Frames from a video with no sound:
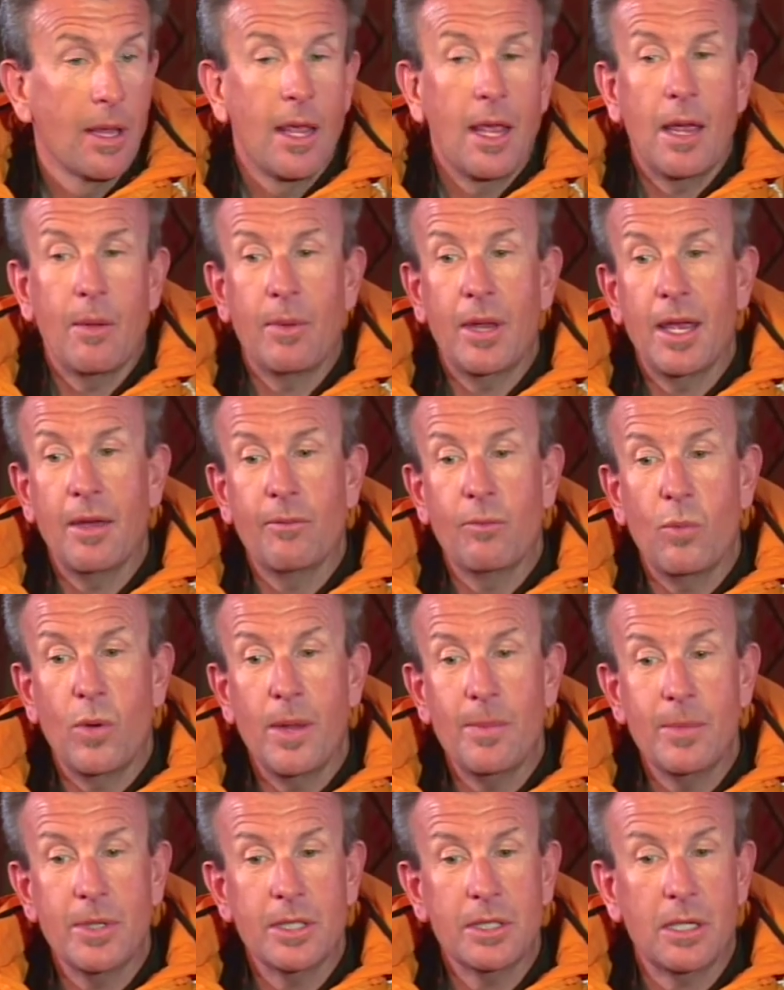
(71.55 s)
And we have
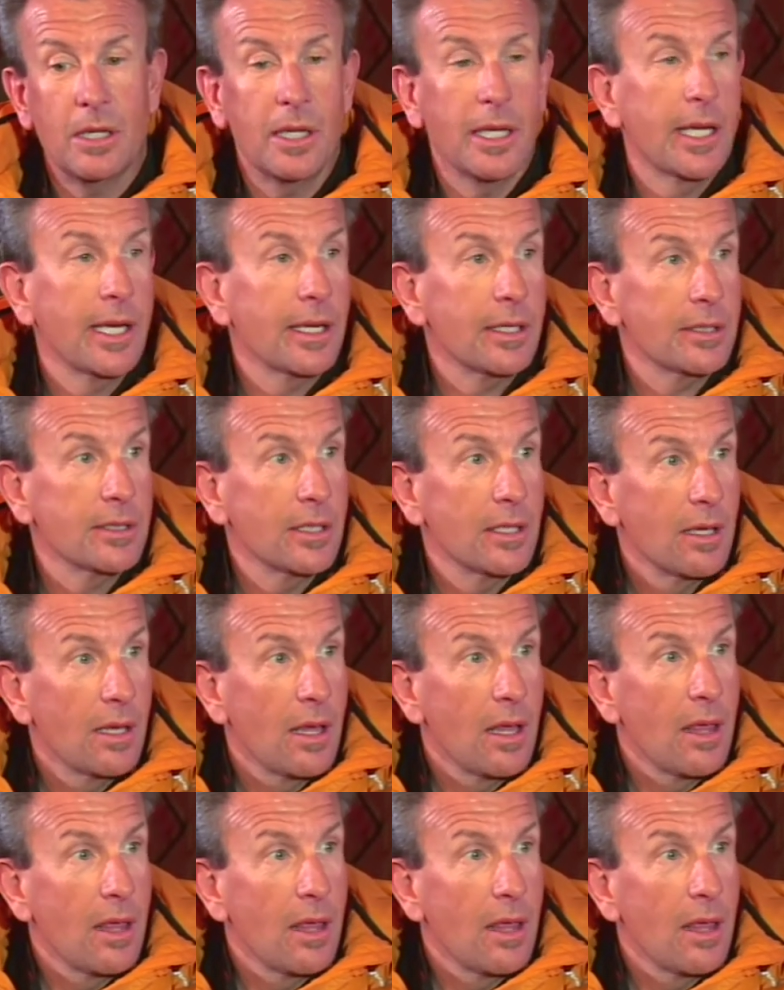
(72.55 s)
women's clinics,